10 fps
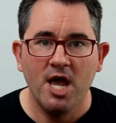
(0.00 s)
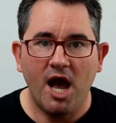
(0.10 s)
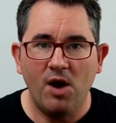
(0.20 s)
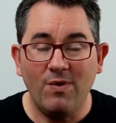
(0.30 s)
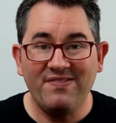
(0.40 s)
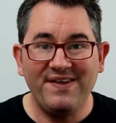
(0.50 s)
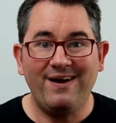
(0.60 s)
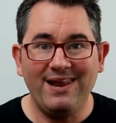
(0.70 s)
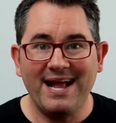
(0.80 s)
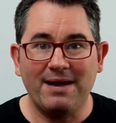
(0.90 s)
Uh, one thing
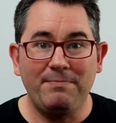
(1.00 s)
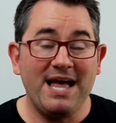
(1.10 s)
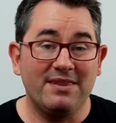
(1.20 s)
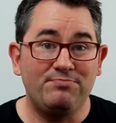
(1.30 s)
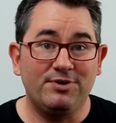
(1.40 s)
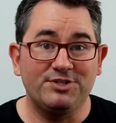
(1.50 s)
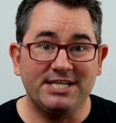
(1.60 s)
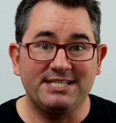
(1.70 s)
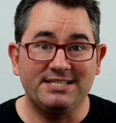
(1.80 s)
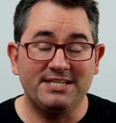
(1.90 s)
I like about the
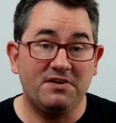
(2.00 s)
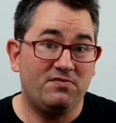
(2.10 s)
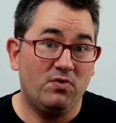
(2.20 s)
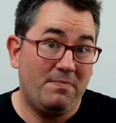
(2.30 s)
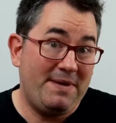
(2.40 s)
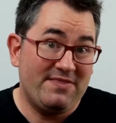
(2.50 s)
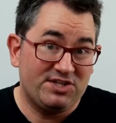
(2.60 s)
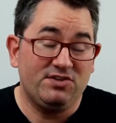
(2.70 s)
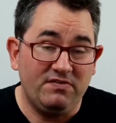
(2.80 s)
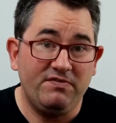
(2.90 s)
project itself, or about the
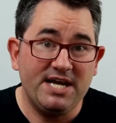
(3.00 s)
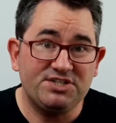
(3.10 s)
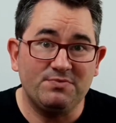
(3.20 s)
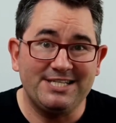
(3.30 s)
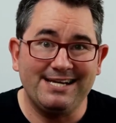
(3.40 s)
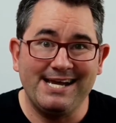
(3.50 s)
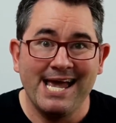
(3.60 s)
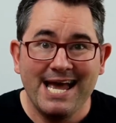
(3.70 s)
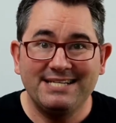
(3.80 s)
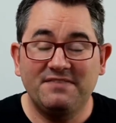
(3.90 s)
software, shall we say,
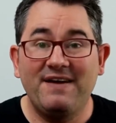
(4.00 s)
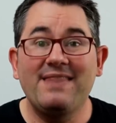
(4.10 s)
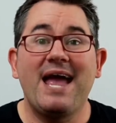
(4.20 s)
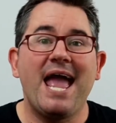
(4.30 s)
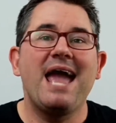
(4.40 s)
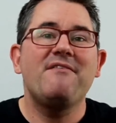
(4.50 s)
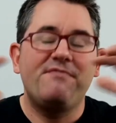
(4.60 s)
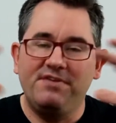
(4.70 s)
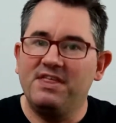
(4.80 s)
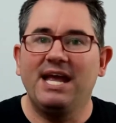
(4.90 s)
is the fact that
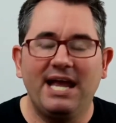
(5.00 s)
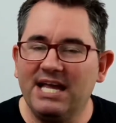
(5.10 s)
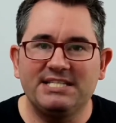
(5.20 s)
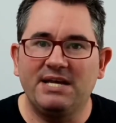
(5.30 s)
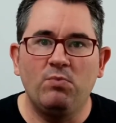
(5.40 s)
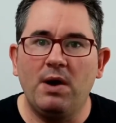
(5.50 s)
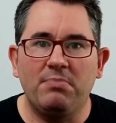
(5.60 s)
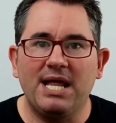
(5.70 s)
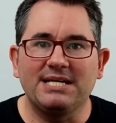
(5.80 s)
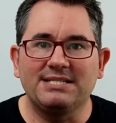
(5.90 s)
everything is in one
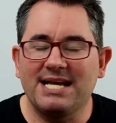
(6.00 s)
place.